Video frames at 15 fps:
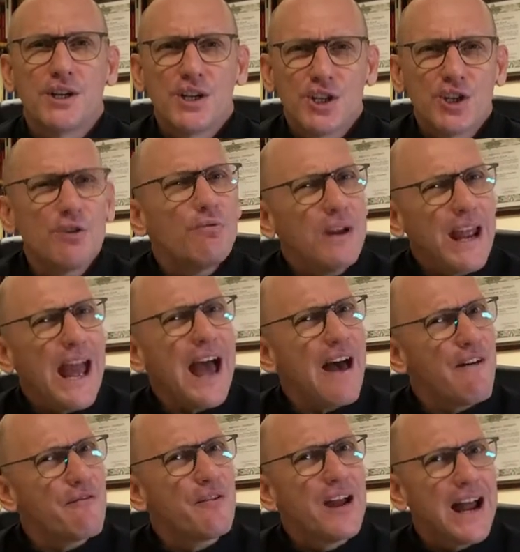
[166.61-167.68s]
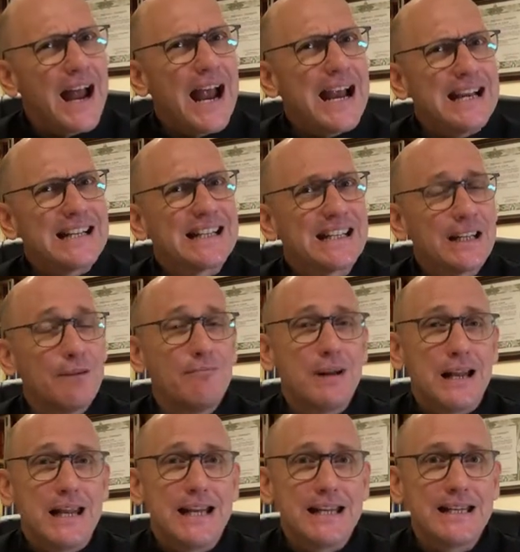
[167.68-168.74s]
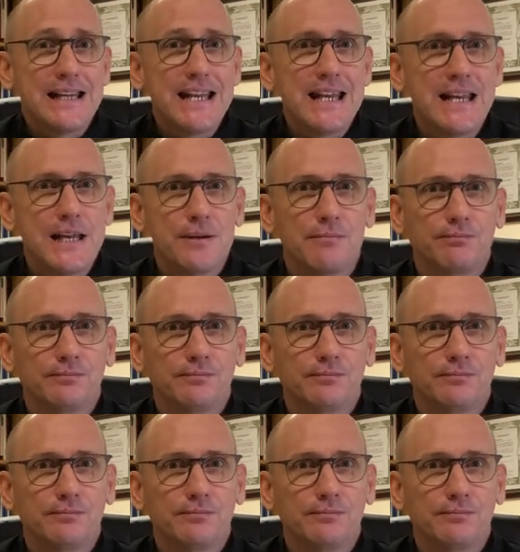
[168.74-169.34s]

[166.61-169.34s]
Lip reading: So we have a similar need.